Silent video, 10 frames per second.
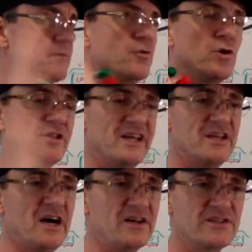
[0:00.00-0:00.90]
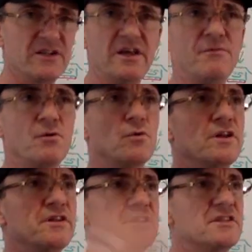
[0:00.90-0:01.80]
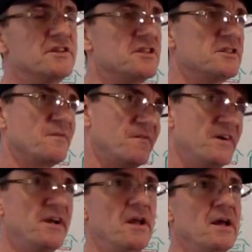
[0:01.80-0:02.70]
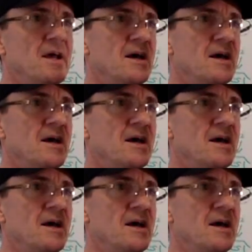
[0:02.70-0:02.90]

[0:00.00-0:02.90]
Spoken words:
if you want that hustle, if you want this is a very